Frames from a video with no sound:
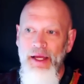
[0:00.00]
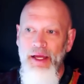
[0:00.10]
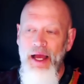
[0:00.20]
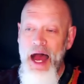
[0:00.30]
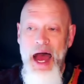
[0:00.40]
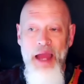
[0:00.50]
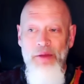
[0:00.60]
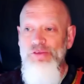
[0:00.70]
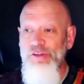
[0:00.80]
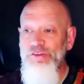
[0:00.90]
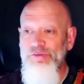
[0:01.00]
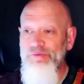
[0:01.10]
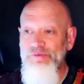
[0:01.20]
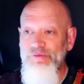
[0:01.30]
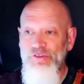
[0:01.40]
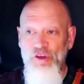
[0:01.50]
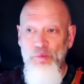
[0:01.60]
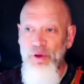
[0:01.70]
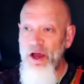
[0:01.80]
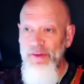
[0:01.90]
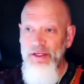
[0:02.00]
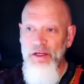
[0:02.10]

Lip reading: I'm just so proud of that young